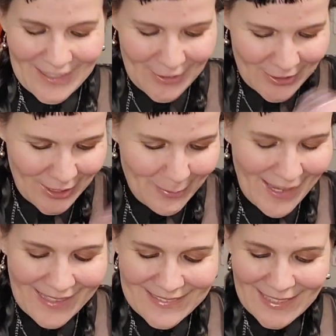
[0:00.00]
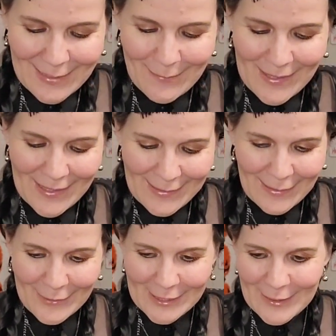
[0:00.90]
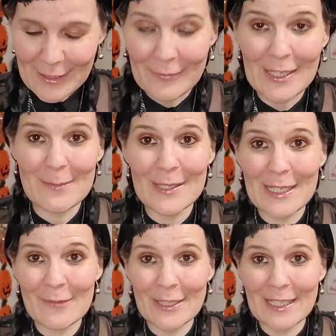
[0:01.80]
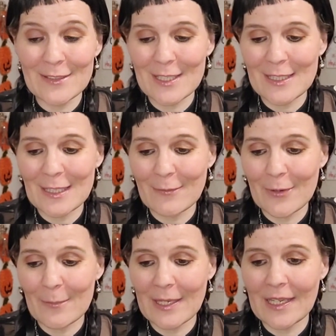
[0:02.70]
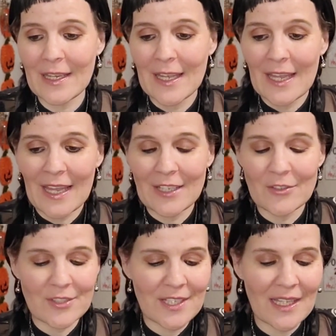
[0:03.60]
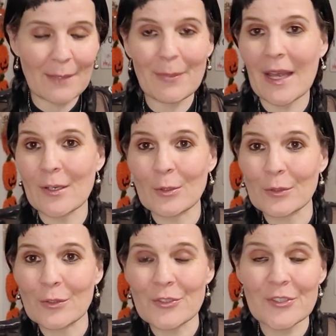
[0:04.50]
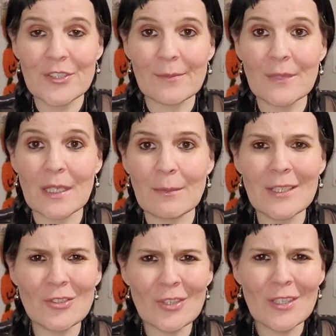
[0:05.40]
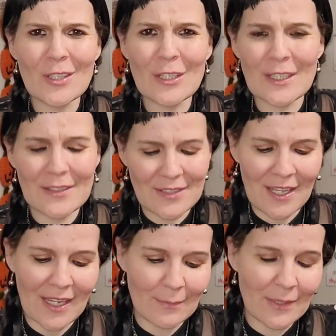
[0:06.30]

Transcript: Oh, she packs like me. I love it. If anybody ever gets anything from me and you see like pot holders or something, make sure you look inside